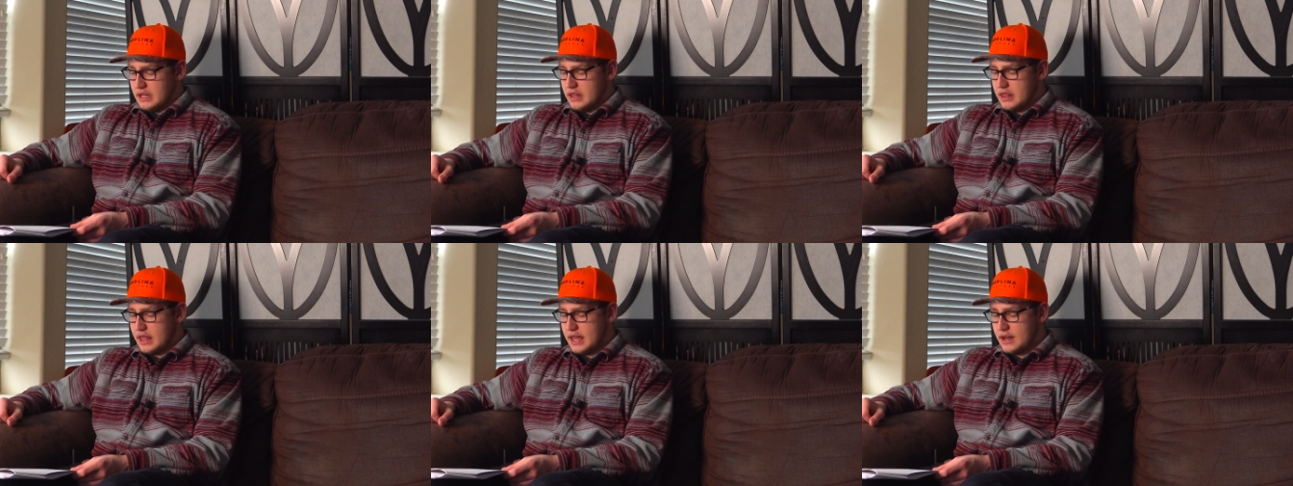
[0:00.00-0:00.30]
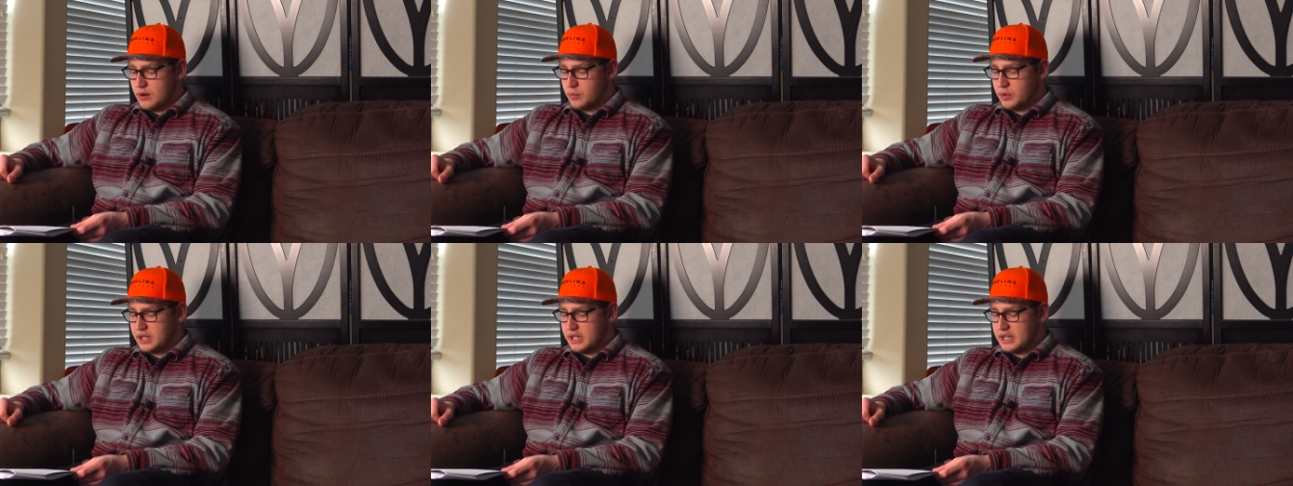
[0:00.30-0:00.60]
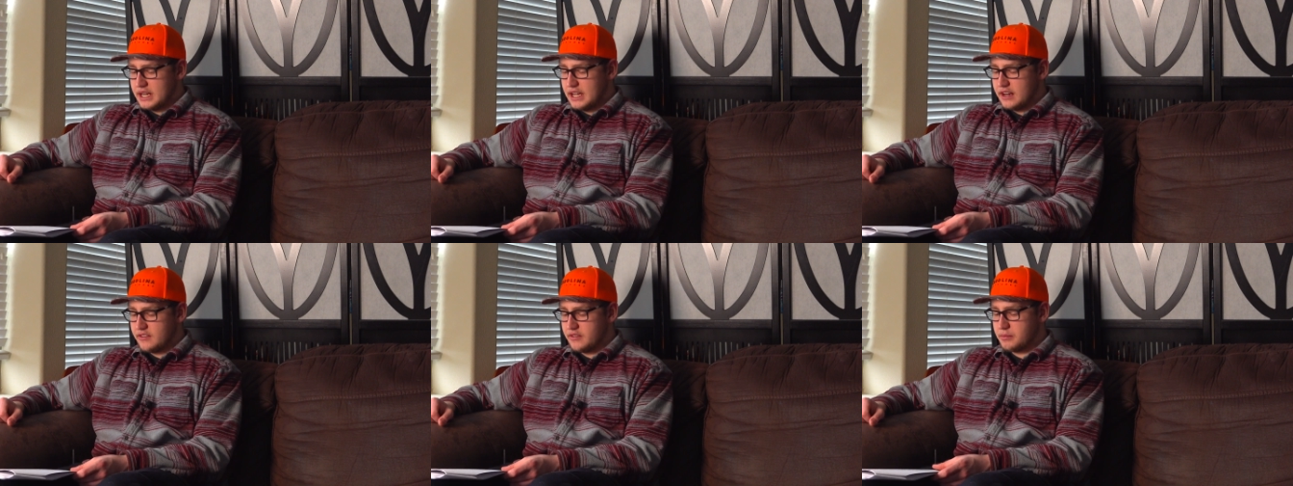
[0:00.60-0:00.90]
Then, when the
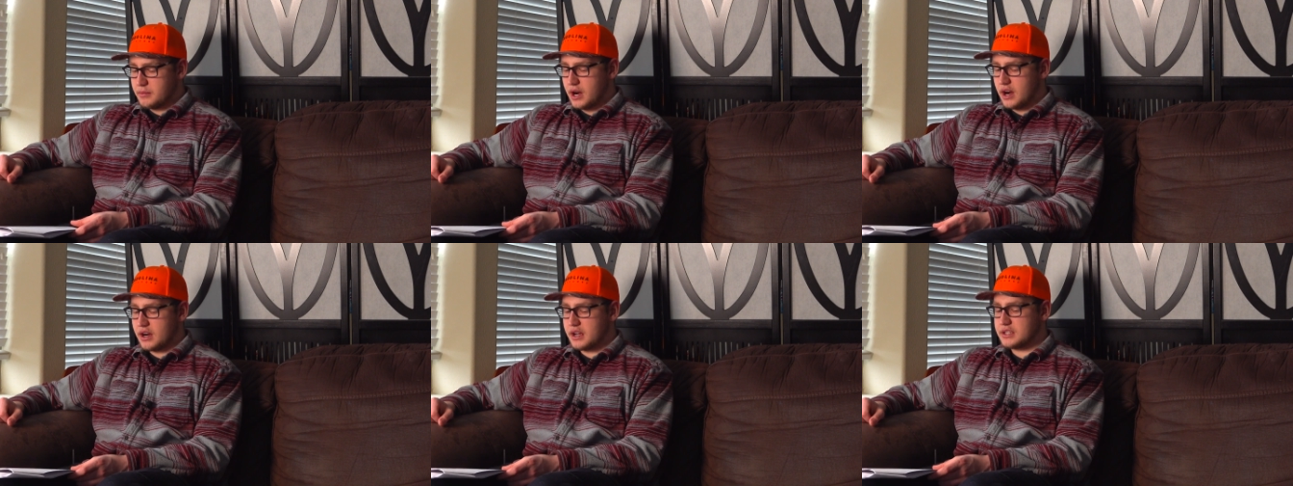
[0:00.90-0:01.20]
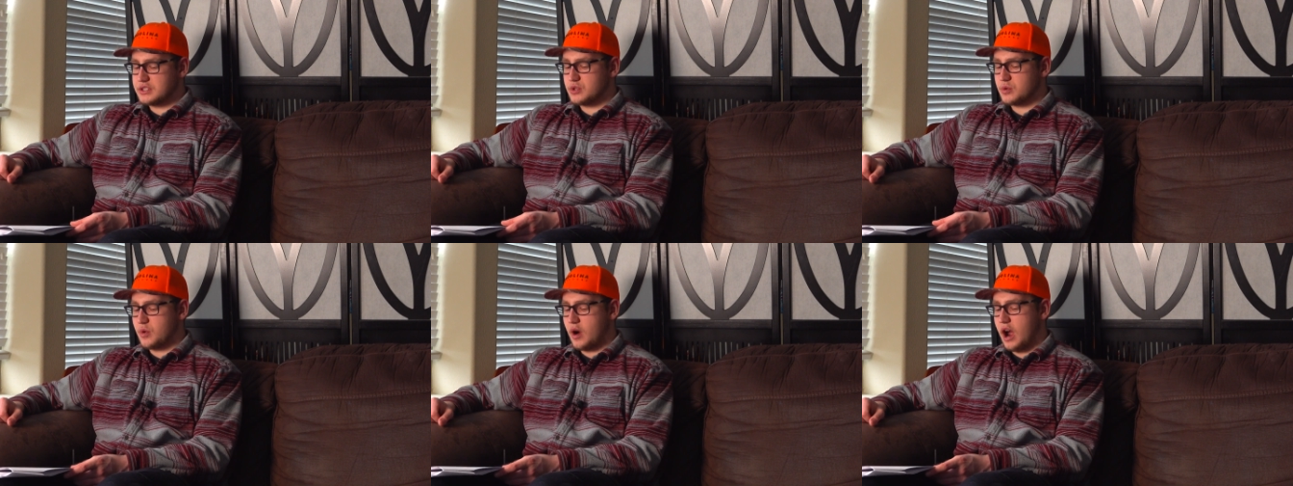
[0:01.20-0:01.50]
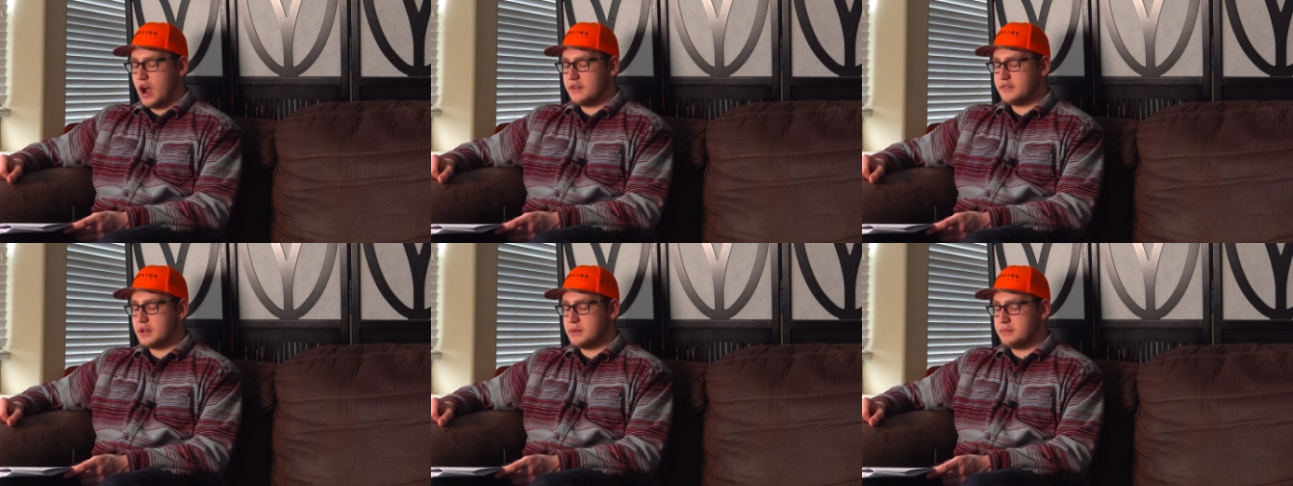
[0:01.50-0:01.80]
Native Americans
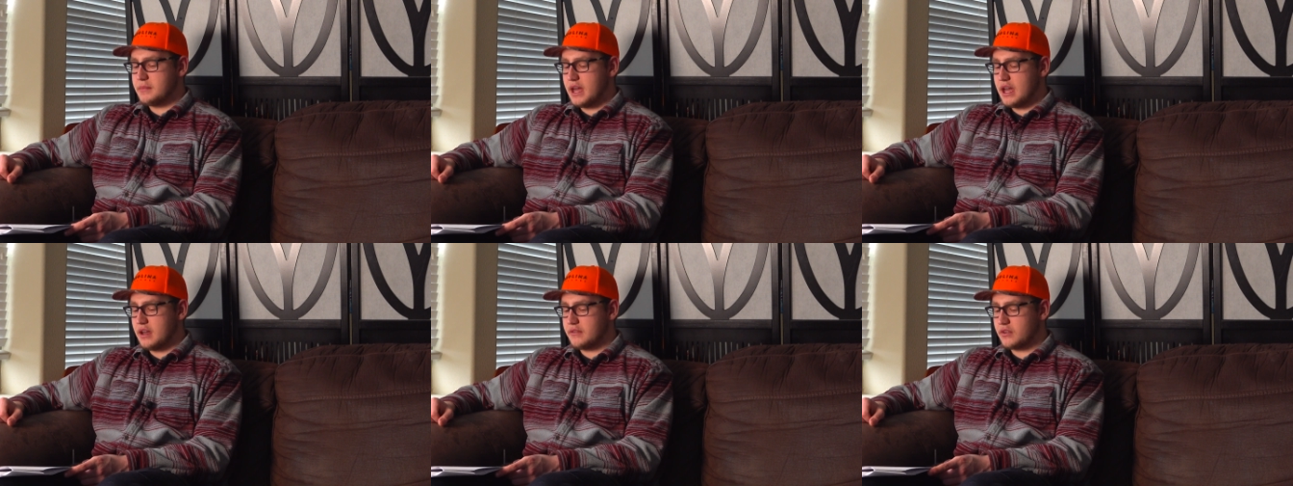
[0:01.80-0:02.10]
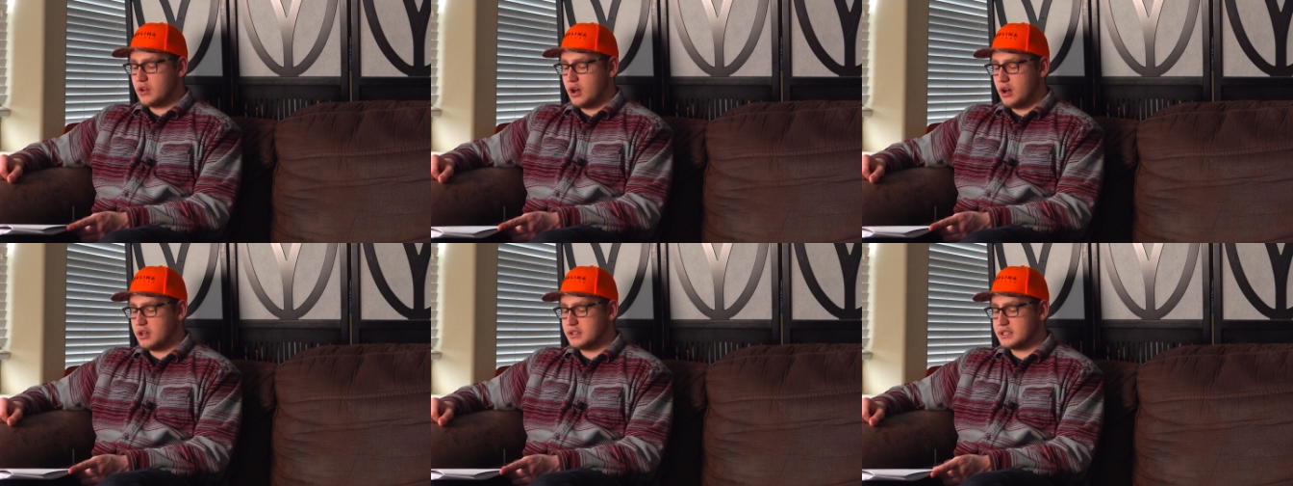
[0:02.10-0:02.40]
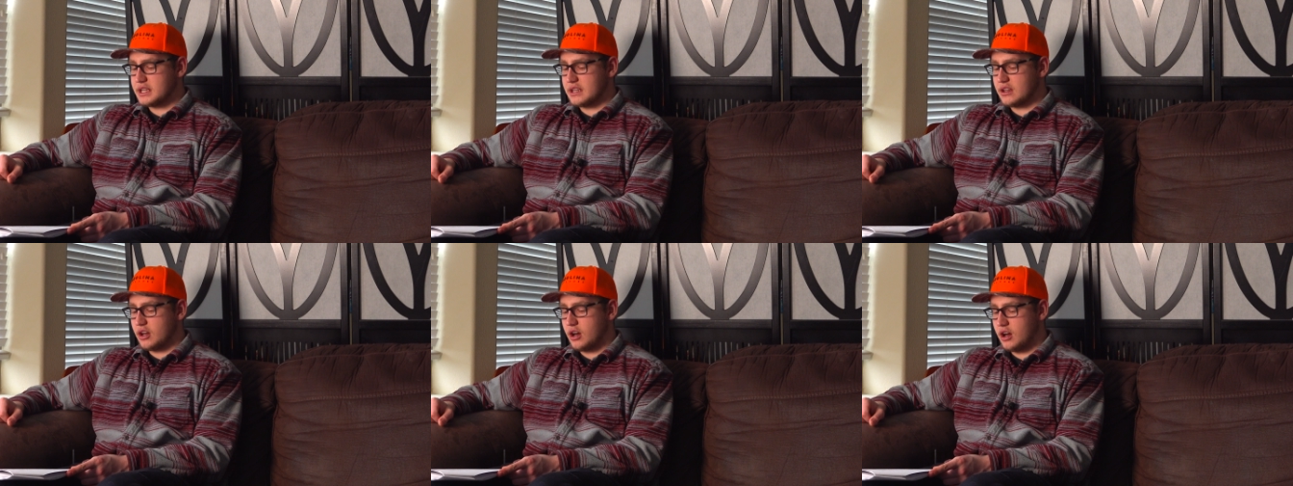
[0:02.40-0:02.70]
arrived, it may have
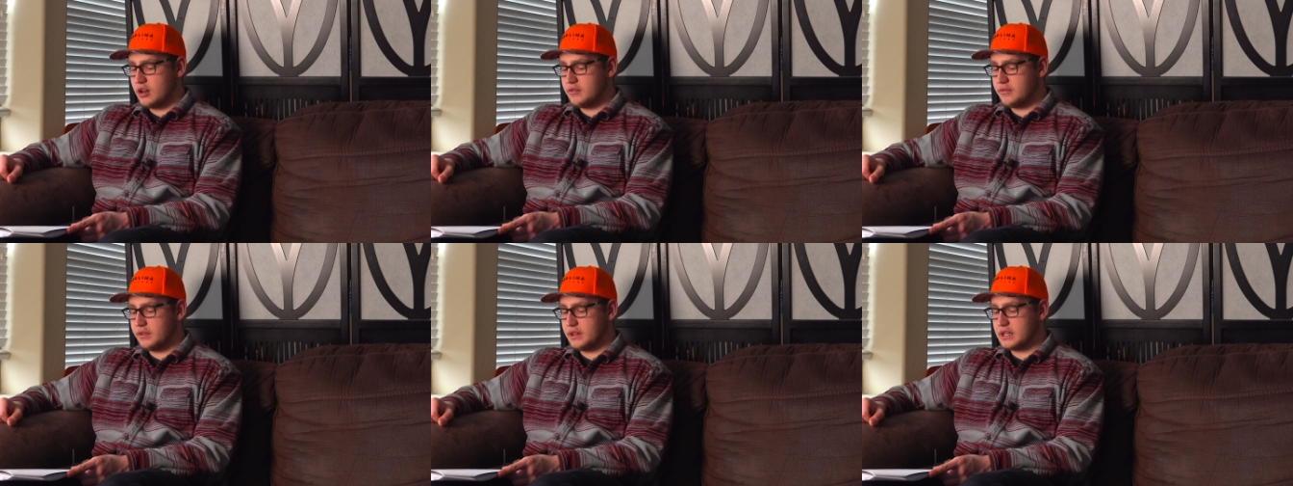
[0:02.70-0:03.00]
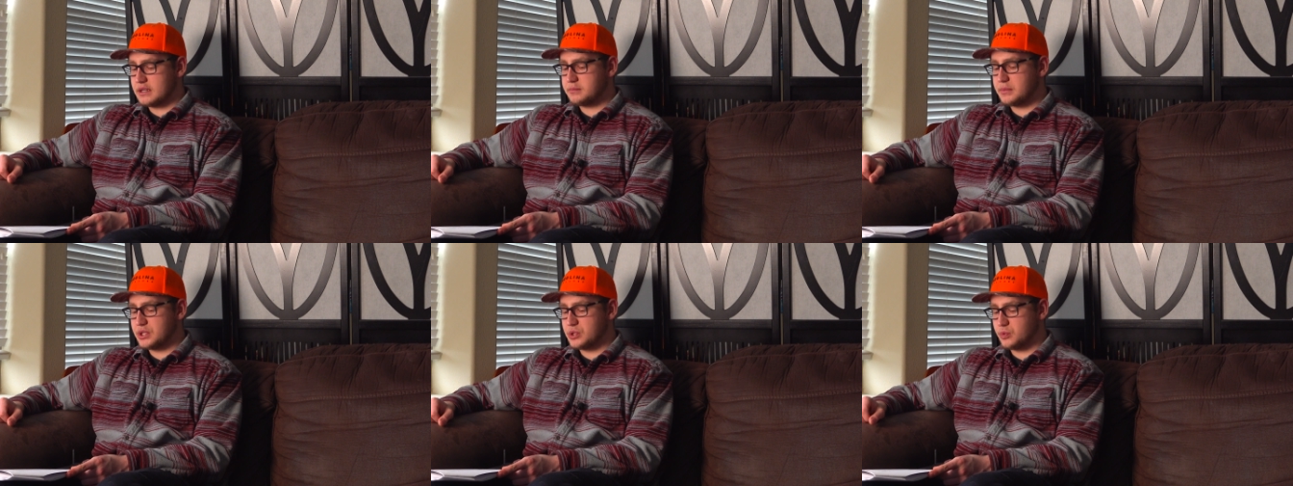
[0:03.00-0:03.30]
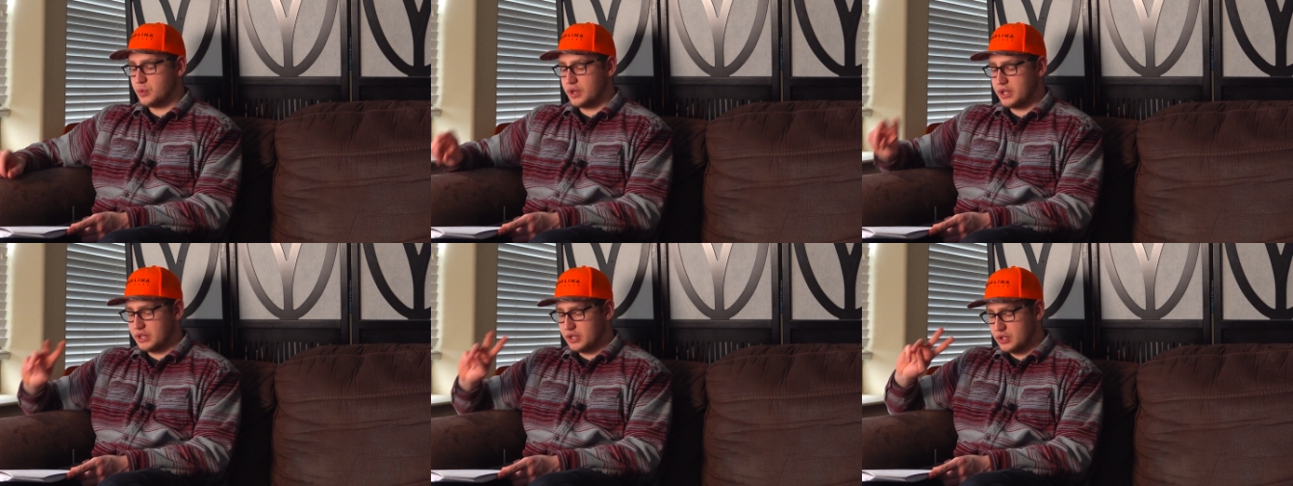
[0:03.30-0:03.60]
caused a conflict
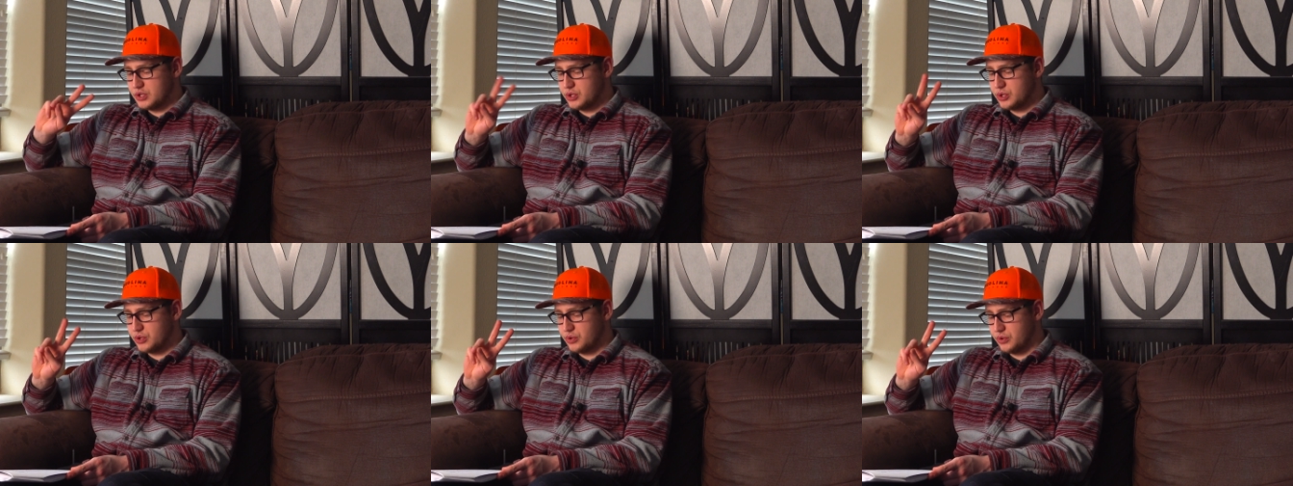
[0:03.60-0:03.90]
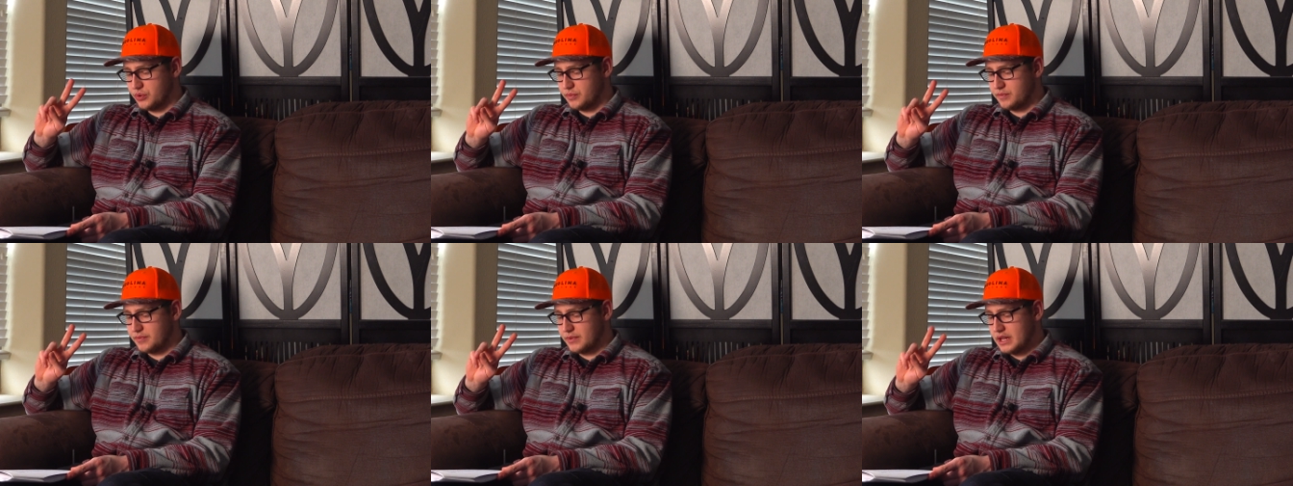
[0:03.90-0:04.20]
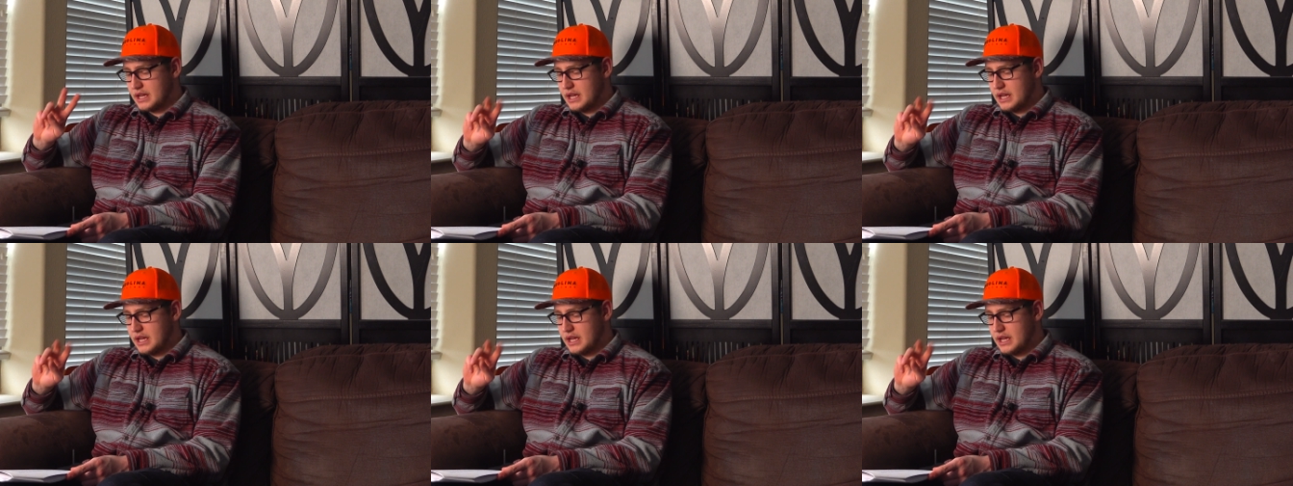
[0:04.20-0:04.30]
between the two.